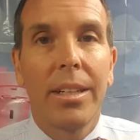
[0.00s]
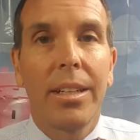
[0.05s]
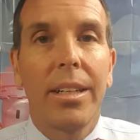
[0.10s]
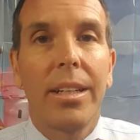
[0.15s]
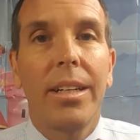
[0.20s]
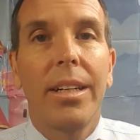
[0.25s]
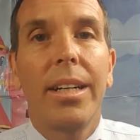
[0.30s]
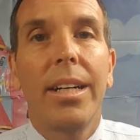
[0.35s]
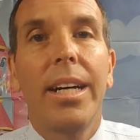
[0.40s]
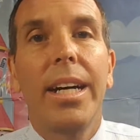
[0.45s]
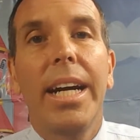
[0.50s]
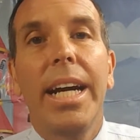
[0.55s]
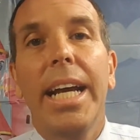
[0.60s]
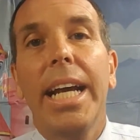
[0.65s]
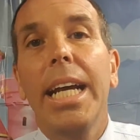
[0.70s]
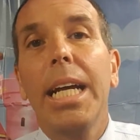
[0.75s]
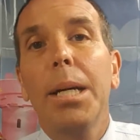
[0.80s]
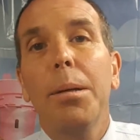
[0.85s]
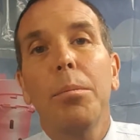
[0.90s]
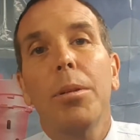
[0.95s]

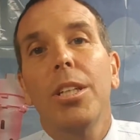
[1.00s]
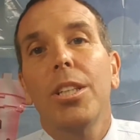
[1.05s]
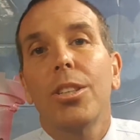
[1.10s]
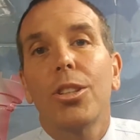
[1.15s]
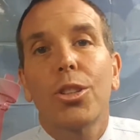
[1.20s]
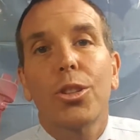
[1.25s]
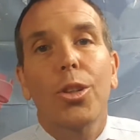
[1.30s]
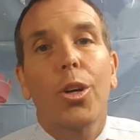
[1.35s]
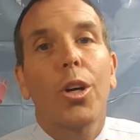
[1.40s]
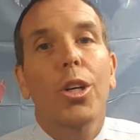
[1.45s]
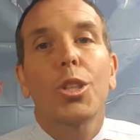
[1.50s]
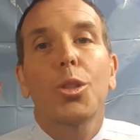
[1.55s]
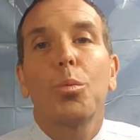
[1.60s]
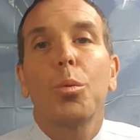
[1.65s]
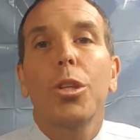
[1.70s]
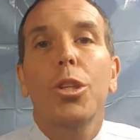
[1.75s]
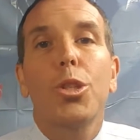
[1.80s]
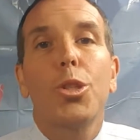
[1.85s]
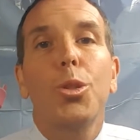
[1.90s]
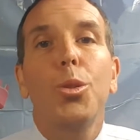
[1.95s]
Hamlet starts
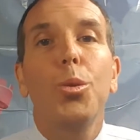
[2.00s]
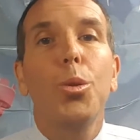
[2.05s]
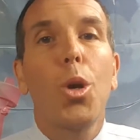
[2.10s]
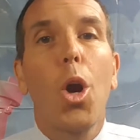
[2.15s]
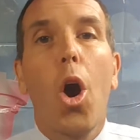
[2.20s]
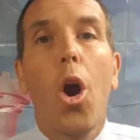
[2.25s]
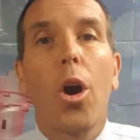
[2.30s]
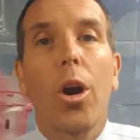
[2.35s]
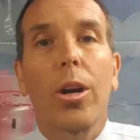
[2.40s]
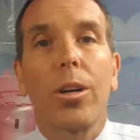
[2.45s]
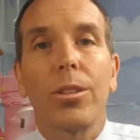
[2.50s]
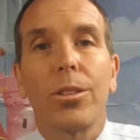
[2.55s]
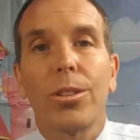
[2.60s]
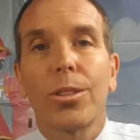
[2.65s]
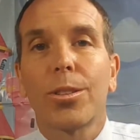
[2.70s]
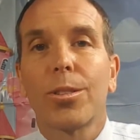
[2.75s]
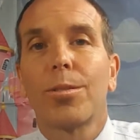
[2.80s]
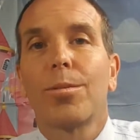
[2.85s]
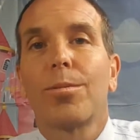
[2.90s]
with two guards.